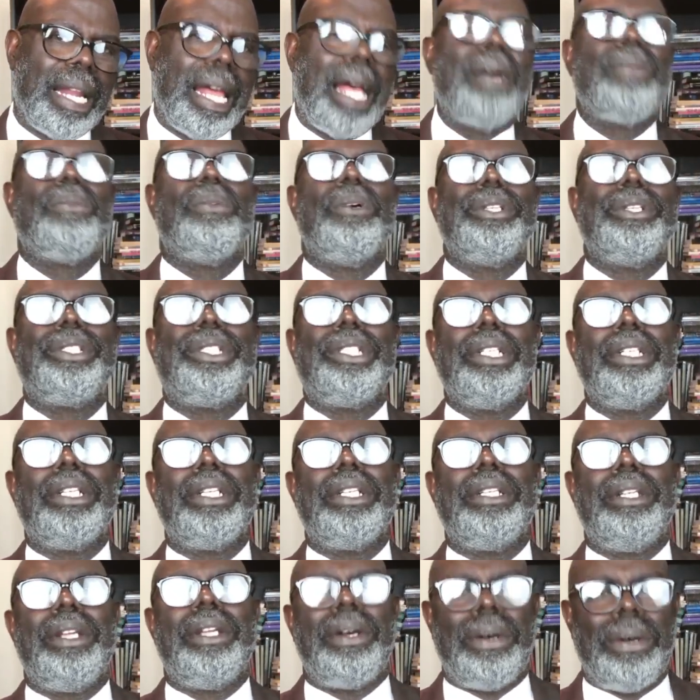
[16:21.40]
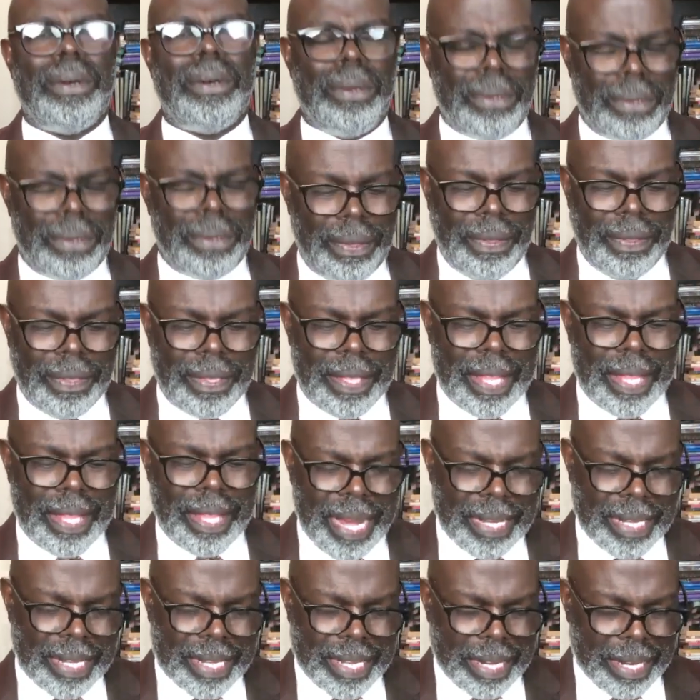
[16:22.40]
I want you to know
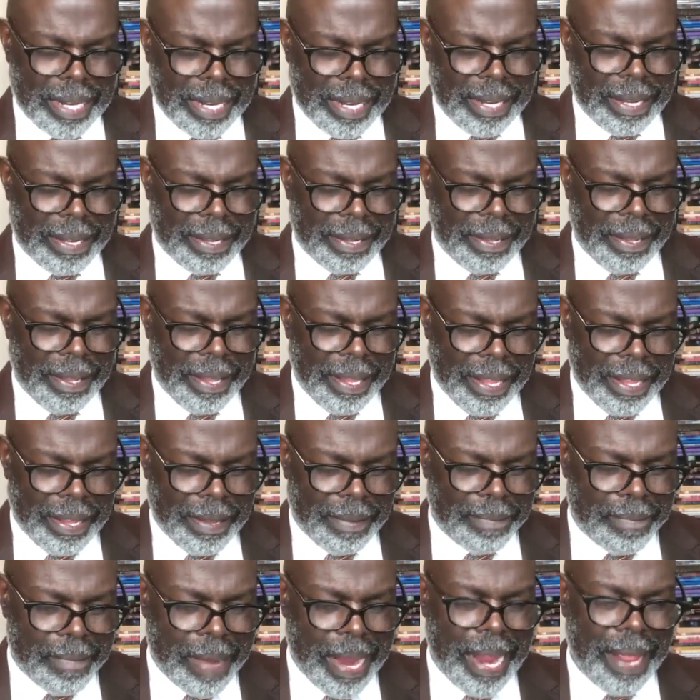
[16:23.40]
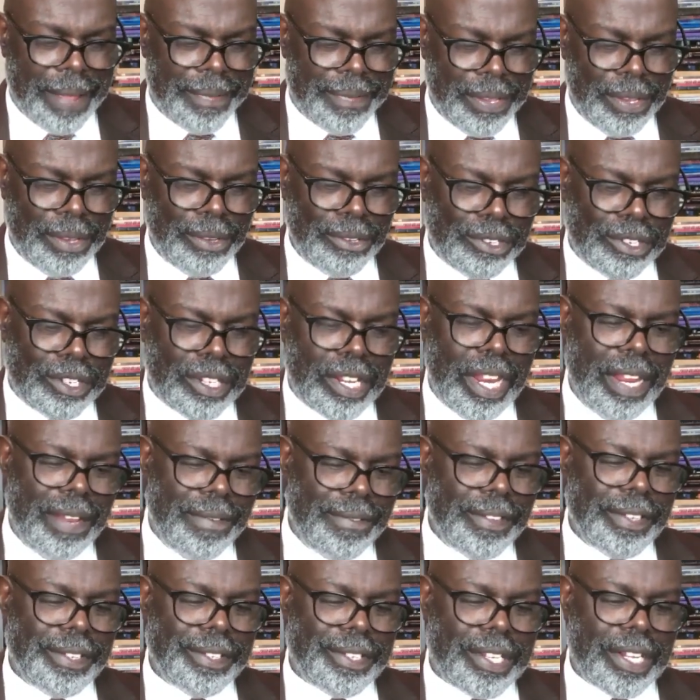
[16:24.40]
that Matthew
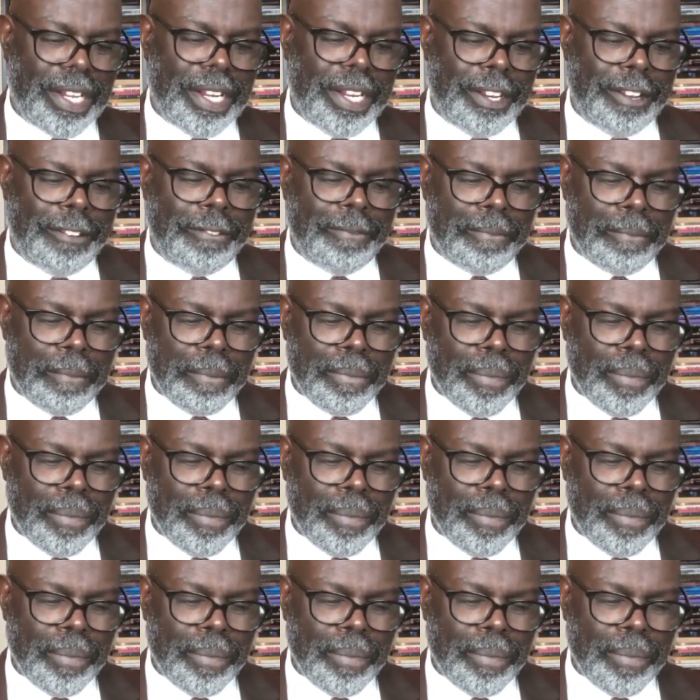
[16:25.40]
Stevenson,